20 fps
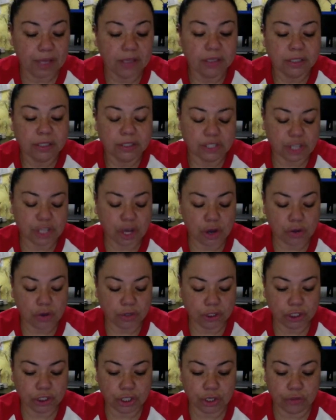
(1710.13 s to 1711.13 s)
So,
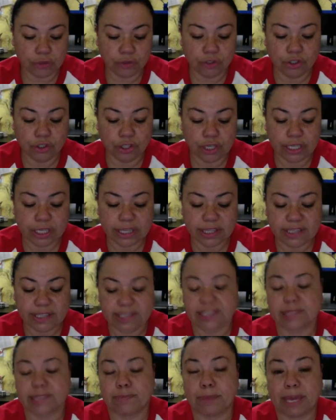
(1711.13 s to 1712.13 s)
look at the
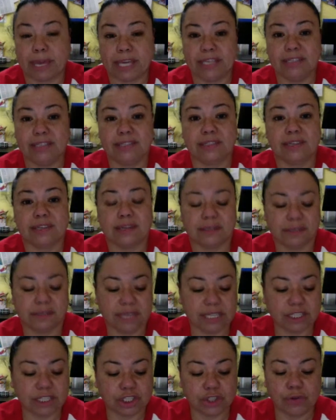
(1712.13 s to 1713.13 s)
space
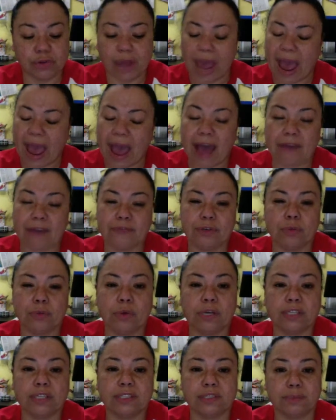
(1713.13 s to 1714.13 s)
that you have. You
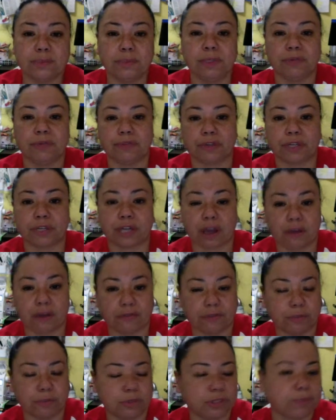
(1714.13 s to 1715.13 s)
want it to be a very
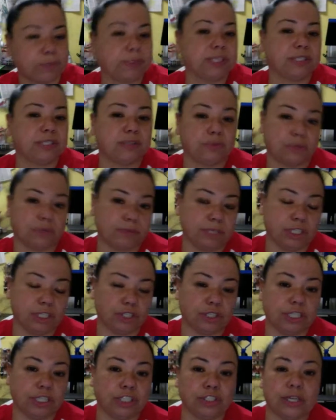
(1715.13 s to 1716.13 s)
comfortable space. You want to make
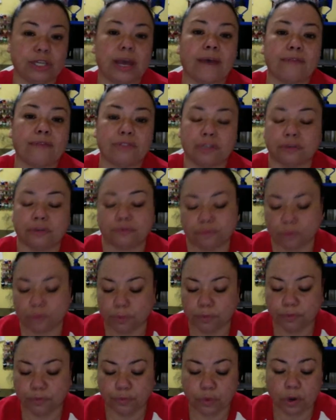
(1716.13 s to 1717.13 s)
sure that you have enough
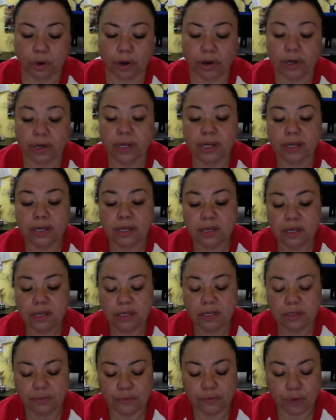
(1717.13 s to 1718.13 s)
room for
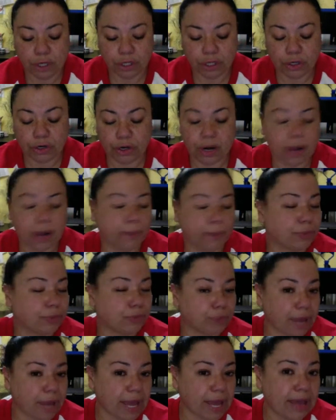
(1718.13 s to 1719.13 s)
your
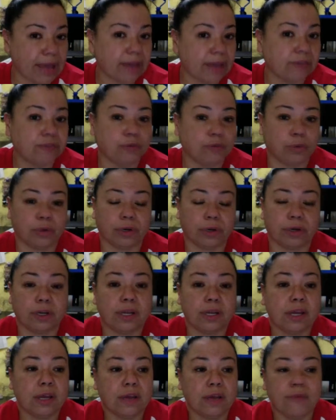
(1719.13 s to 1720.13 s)
thread, for
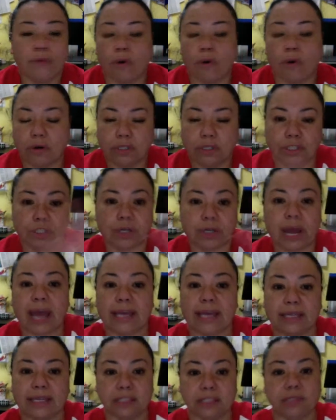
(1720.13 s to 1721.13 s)
all your
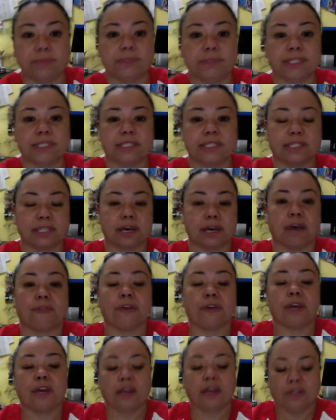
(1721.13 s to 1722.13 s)
items and stuff.
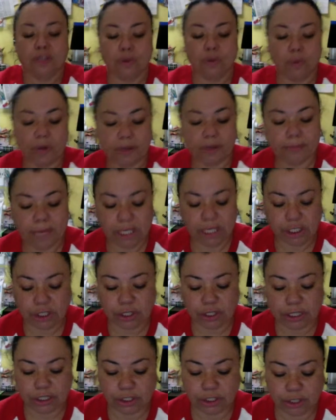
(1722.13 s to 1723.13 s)
You want to make sure
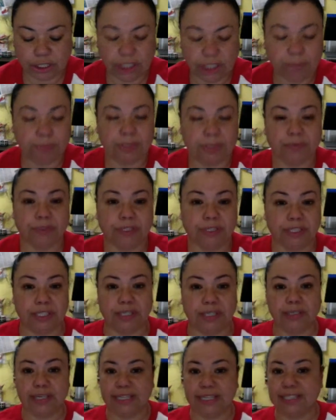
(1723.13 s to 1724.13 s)
that you keep
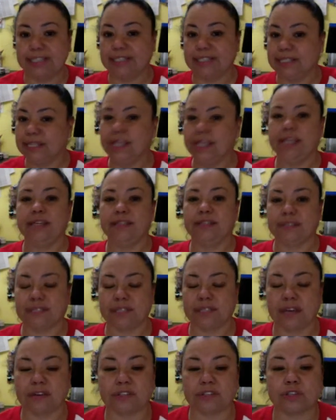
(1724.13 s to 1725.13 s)
everything nice and neat and
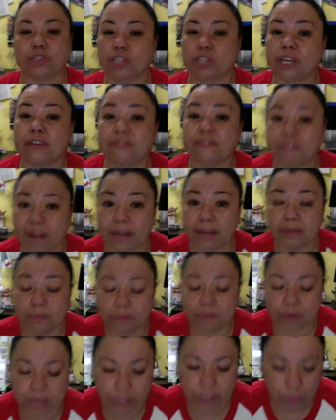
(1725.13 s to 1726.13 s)
stuff so you can find them
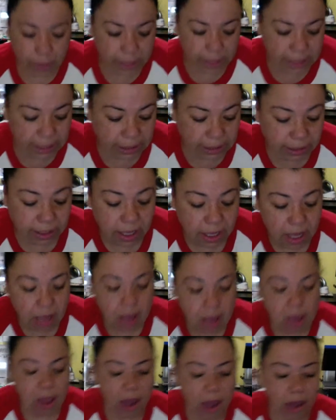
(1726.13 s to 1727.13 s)
very quickly.
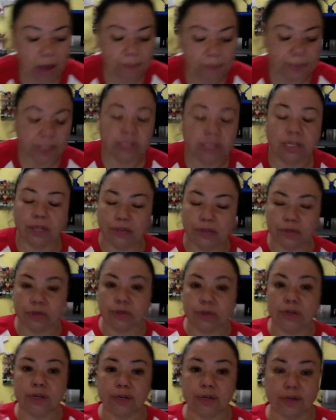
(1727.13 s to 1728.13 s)

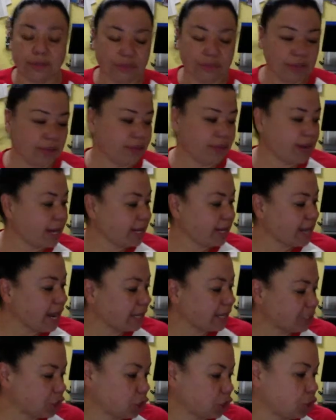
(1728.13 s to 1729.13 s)
Another thing that I
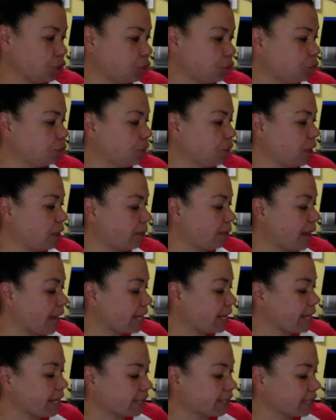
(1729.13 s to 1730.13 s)
got too,
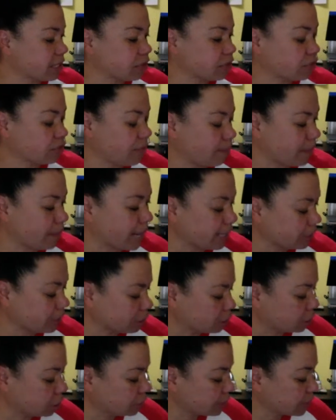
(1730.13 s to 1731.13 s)
I got this on
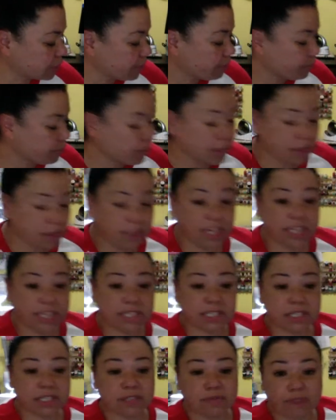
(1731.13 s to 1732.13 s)
Michael's.
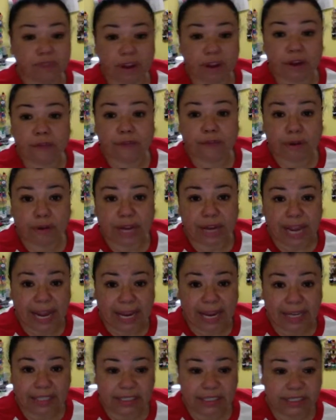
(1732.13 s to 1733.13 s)
This is very, very
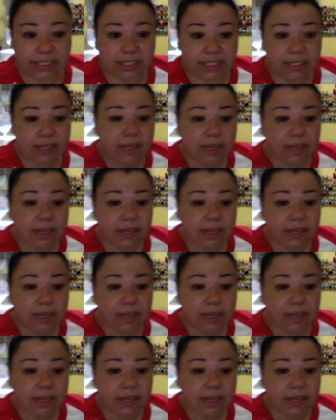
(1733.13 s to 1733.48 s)
handy.